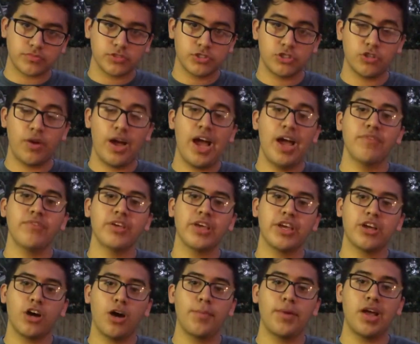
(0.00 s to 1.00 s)
So having a
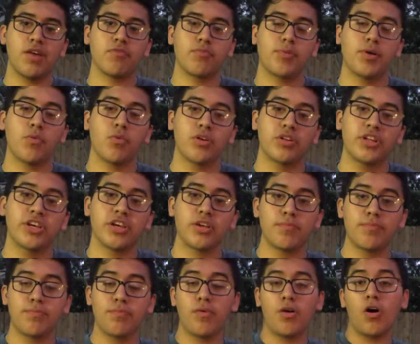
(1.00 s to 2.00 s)
common alphabet where they
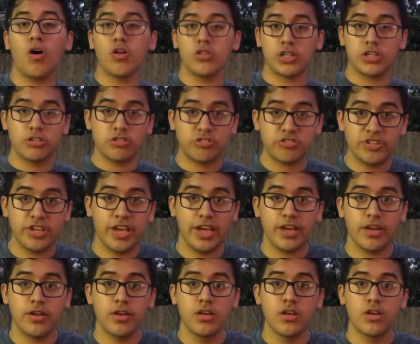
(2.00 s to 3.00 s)
could all
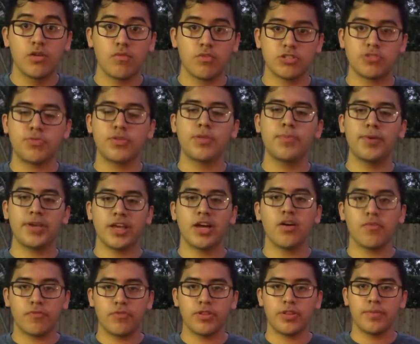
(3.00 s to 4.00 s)
understand was really big
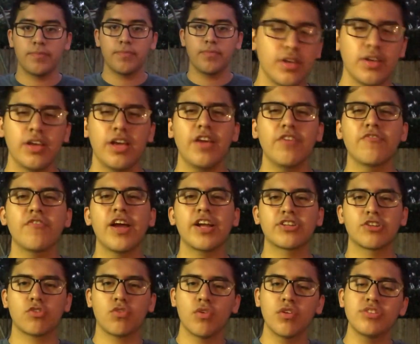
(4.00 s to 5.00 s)
help for them. In fact,
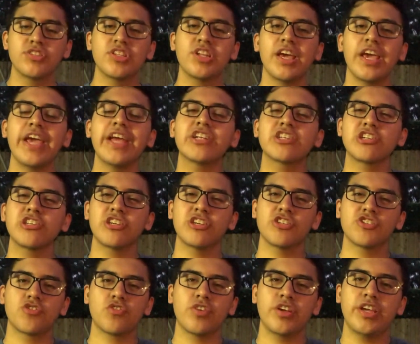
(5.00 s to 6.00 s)
according to the Ancient
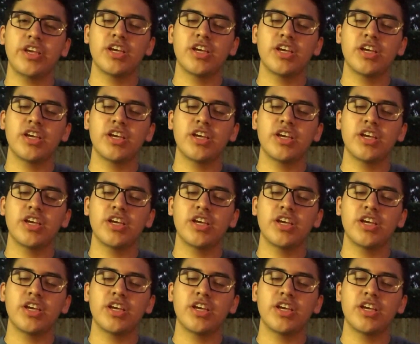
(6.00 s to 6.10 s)
History